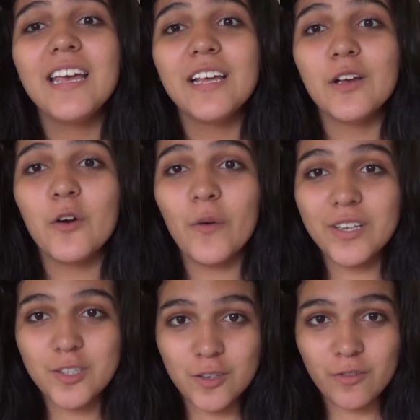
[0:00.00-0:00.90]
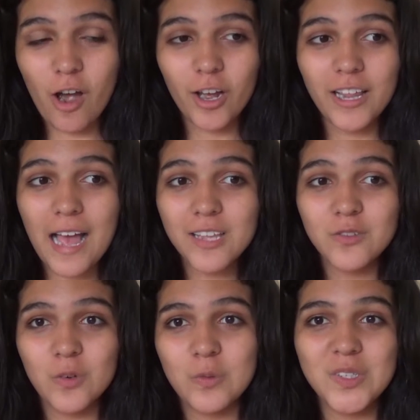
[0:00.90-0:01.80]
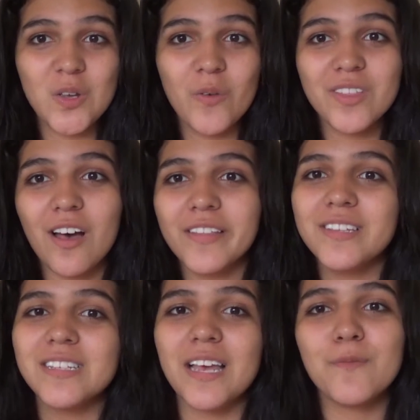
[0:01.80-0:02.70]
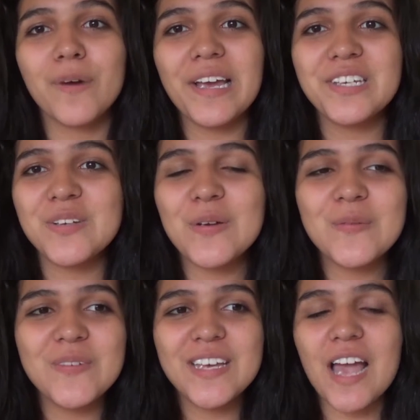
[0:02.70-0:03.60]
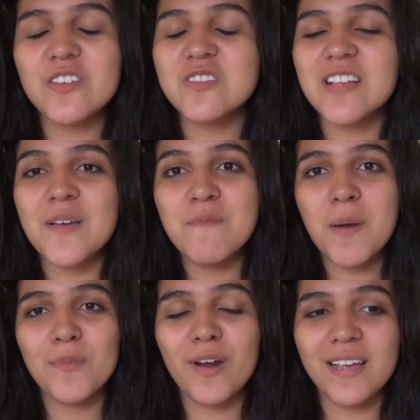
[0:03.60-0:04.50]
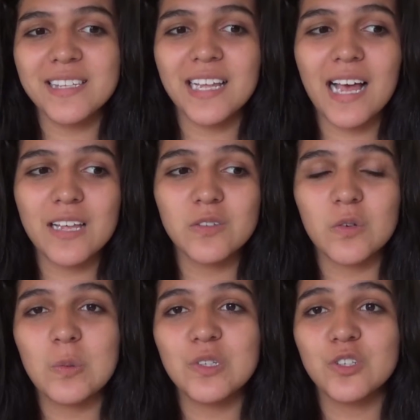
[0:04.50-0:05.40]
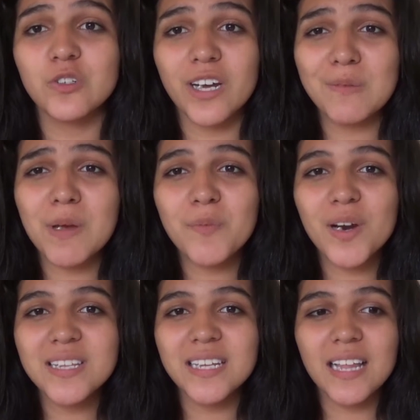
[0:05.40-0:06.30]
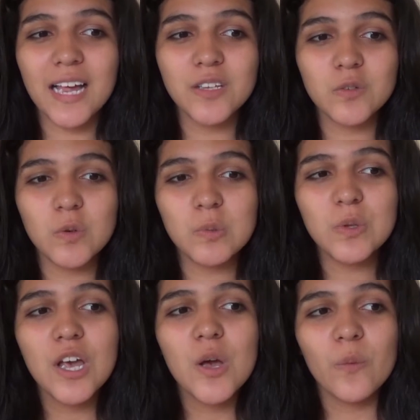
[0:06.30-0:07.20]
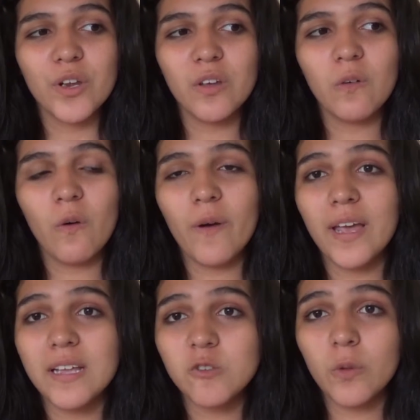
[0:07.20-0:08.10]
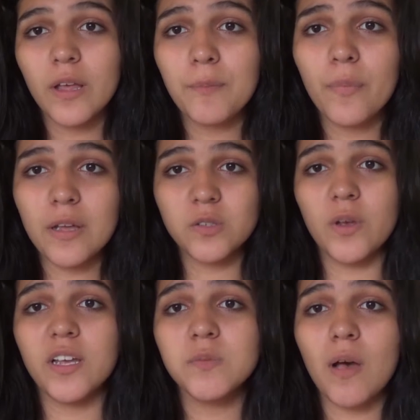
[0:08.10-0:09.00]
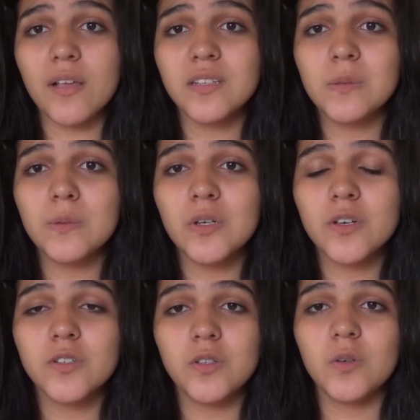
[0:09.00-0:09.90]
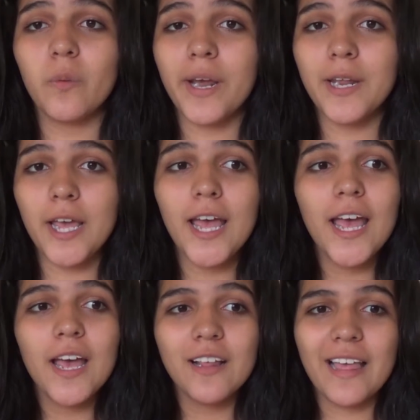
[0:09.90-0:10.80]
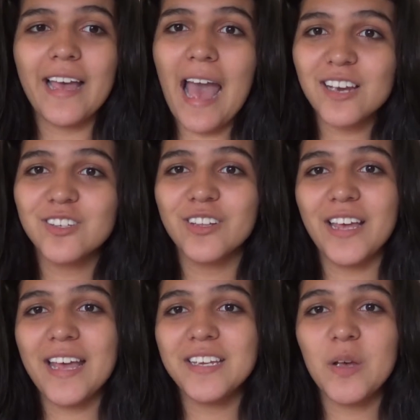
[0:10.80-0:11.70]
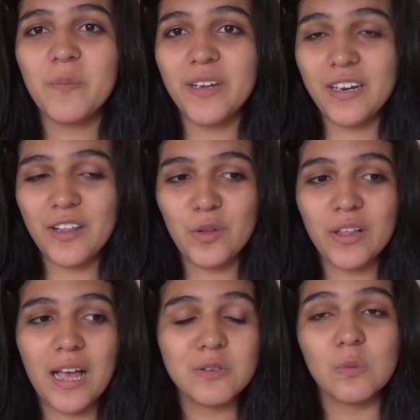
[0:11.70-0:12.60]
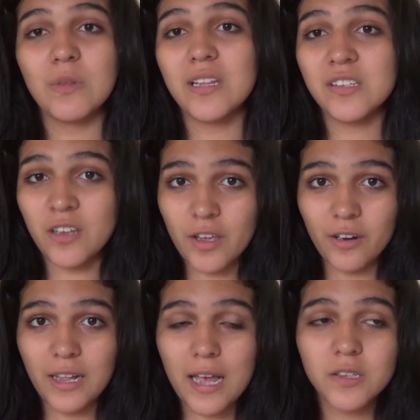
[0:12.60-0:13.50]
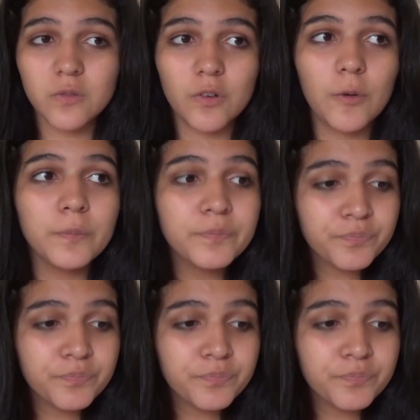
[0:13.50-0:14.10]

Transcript: going to the wrong classroom. So with all this like pressure in me, I just like memorized the classroom. So try to memorize the classrooms where you're going as quick as possible, because you don't want to like actually end up in another classroom that's not your classroom.